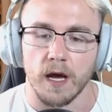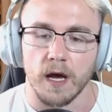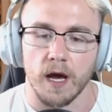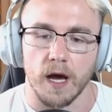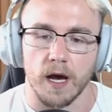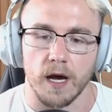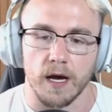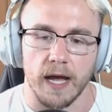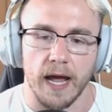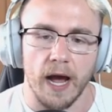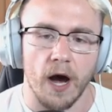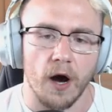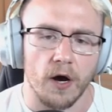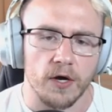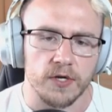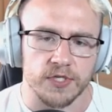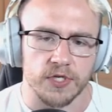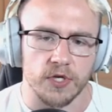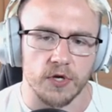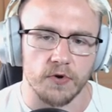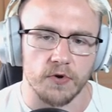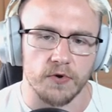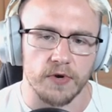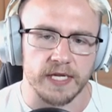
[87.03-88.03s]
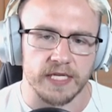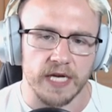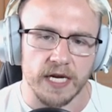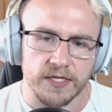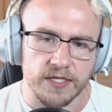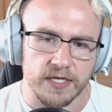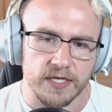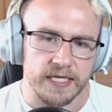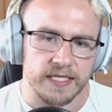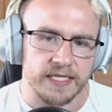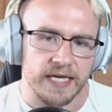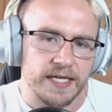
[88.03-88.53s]
Also, it's
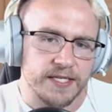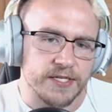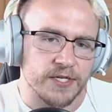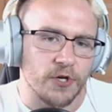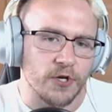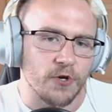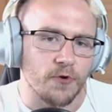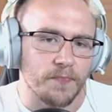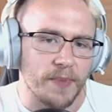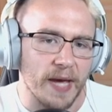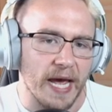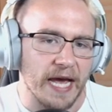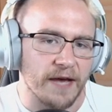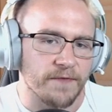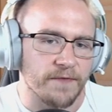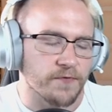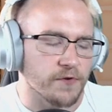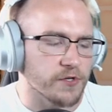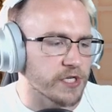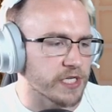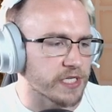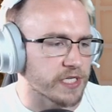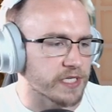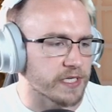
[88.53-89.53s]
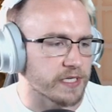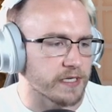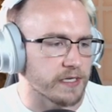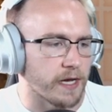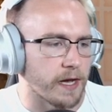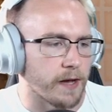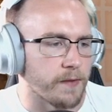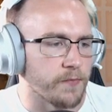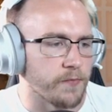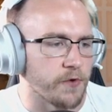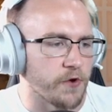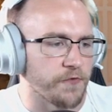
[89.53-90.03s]
not too bad for just
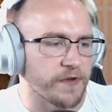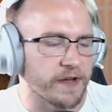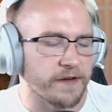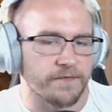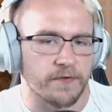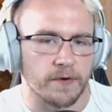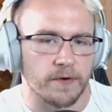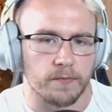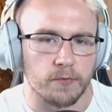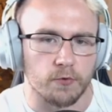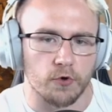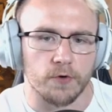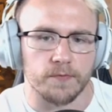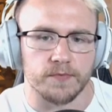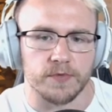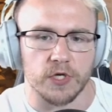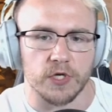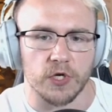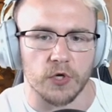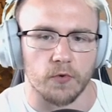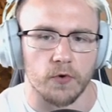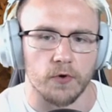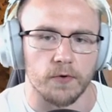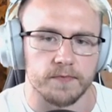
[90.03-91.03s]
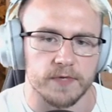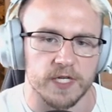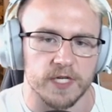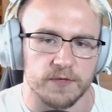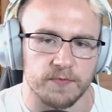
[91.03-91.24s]
moving from group to group,